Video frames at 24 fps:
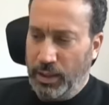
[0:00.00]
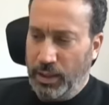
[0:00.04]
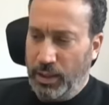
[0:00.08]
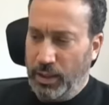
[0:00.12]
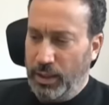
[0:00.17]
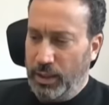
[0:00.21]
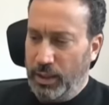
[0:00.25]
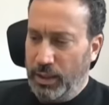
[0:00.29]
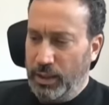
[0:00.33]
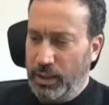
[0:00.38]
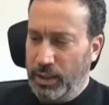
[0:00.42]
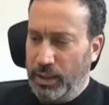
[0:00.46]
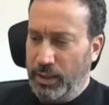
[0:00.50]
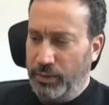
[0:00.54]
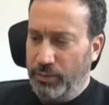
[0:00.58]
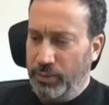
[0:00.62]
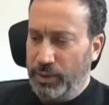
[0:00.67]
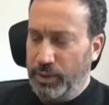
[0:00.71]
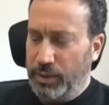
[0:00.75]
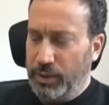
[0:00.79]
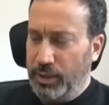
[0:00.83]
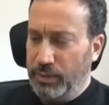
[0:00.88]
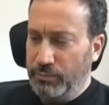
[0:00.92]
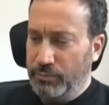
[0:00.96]
uh,
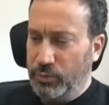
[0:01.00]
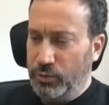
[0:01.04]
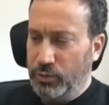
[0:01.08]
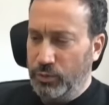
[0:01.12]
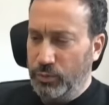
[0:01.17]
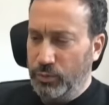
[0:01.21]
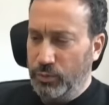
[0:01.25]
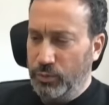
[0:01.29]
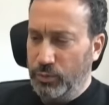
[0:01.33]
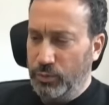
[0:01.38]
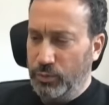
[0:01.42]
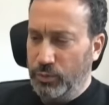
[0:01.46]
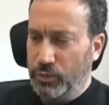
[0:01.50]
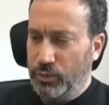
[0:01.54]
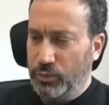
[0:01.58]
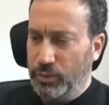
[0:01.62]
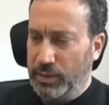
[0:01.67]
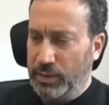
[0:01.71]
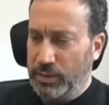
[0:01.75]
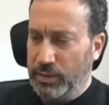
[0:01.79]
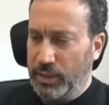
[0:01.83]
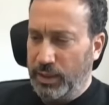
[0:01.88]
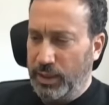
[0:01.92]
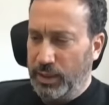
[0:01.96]
allowing them to
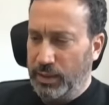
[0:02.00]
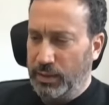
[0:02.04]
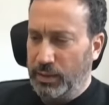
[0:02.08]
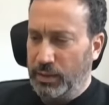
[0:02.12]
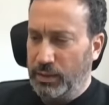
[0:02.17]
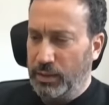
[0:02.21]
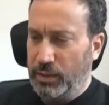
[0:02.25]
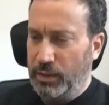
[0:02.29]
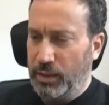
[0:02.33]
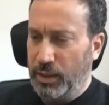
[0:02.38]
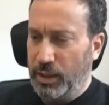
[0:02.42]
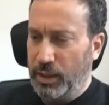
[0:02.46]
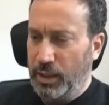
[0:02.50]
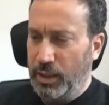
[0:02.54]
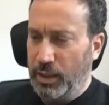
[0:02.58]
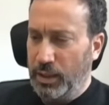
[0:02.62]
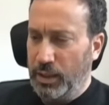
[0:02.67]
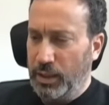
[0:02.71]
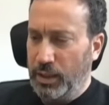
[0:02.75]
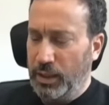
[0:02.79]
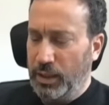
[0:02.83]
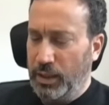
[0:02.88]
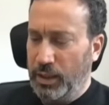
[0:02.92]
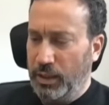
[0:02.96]
to attack
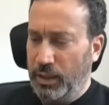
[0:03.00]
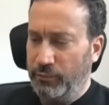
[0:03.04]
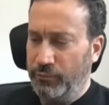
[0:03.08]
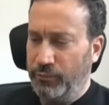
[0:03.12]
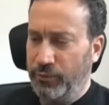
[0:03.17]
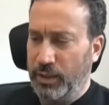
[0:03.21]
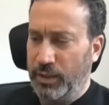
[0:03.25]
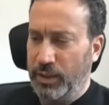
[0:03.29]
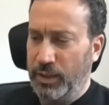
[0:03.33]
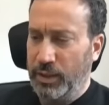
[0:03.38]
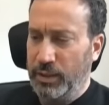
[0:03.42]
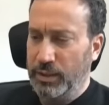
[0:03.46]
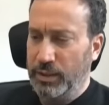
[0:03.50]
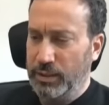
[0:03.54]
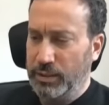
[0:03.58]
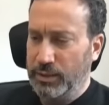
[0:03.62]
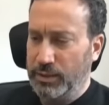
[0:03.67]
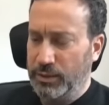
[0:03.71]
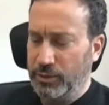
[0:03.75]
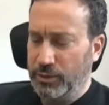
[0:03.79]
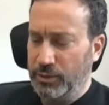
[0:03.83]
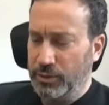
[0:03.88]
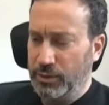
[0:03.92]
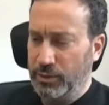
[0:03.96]
uh, Rafah under
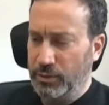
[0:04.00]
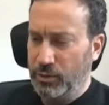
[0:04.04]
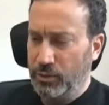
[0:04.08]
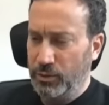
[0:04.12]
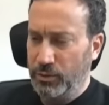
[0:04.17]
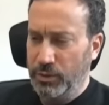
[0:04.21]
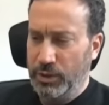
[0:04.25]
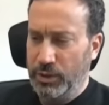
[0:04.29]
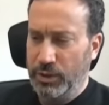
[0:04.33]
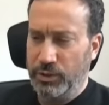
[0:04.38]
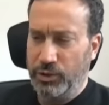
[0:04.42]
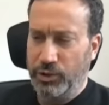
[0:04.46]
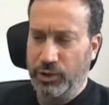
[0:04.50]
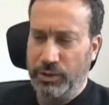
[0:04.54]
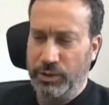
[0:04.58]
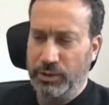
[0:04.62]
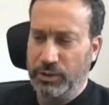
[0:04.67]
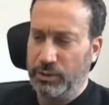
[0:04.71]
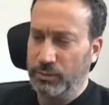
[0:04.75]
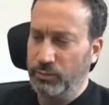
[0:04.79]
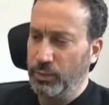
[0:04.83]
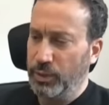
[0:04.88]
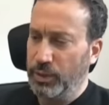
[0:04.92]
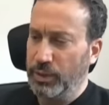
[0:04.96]
certain
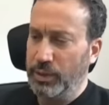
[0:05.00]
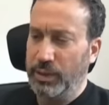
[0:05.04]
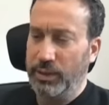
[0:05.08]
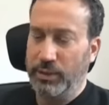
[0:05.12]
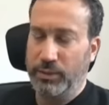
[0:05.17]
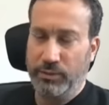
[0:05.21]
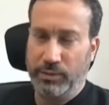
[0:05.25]
conditions. We